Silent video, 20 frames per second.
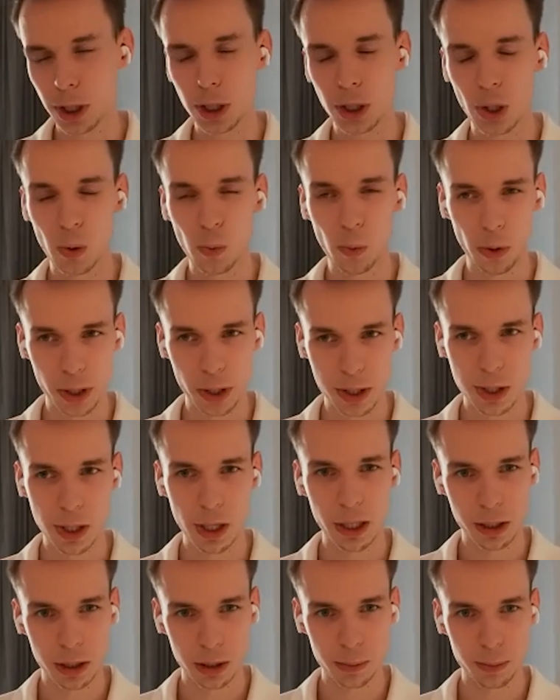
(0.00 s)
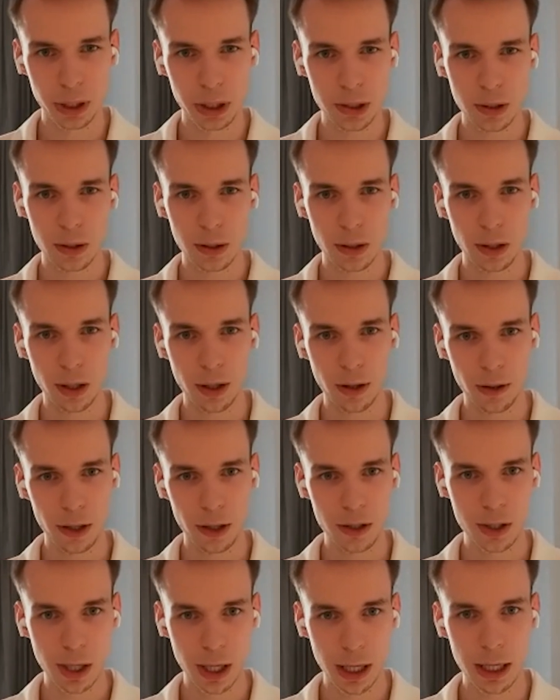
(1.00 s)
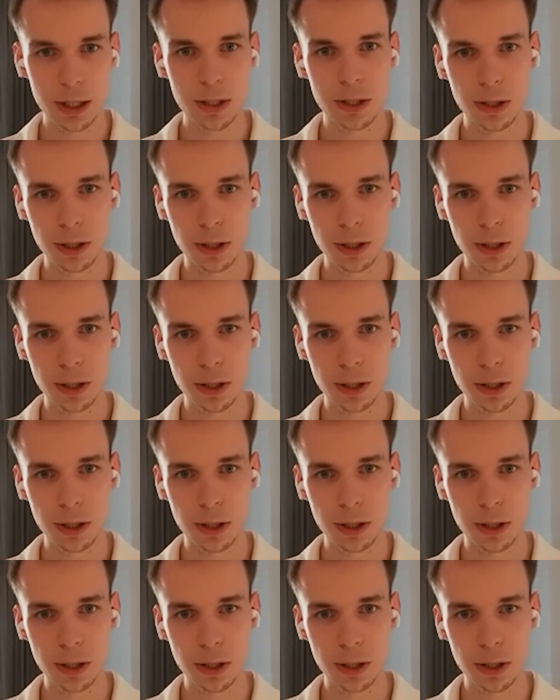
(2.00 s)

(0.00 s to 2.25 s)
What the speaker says: in quality a little bit in this case,